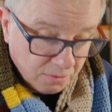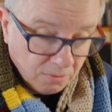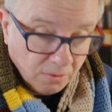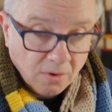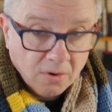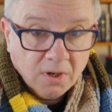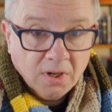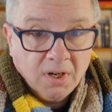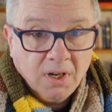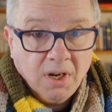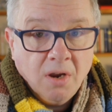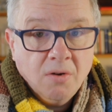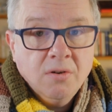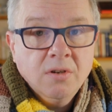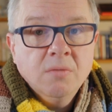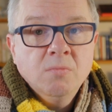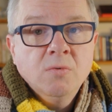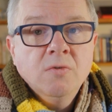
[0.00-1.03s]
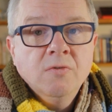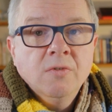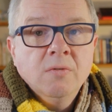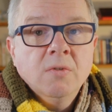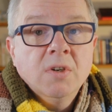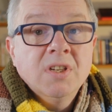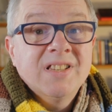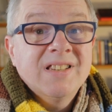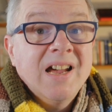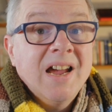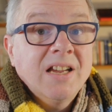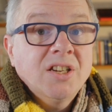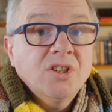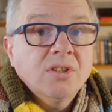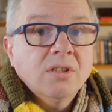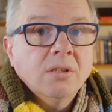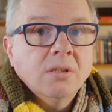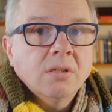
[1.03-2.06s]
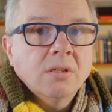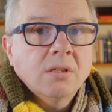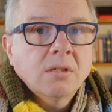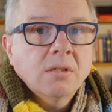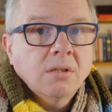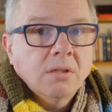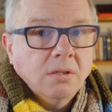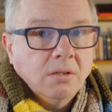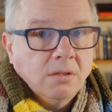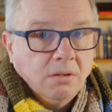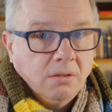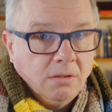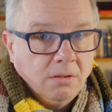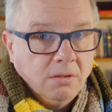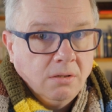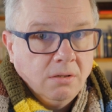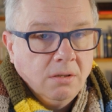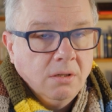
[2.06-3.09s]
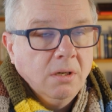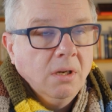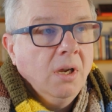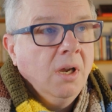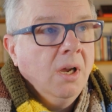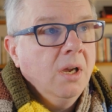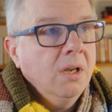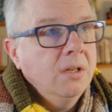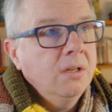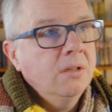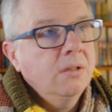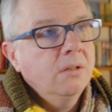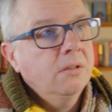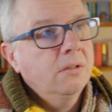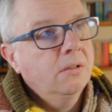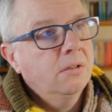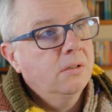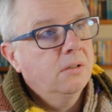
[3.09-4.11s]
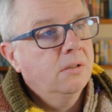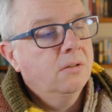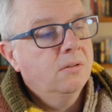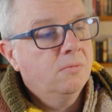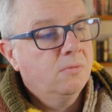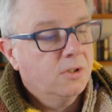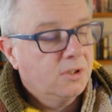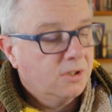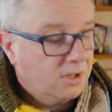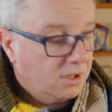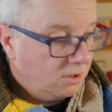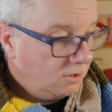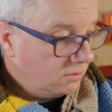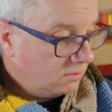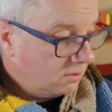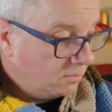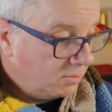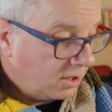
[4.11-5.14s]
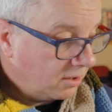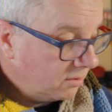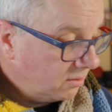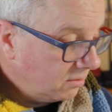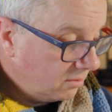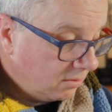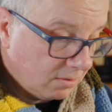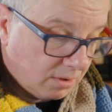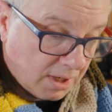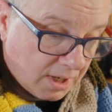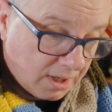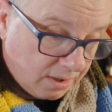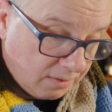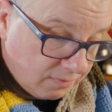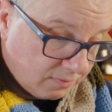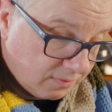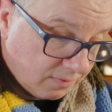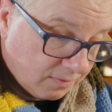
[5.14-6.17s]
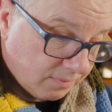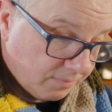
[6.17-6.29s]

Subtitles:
longer accountable for one's actions, and one can go about life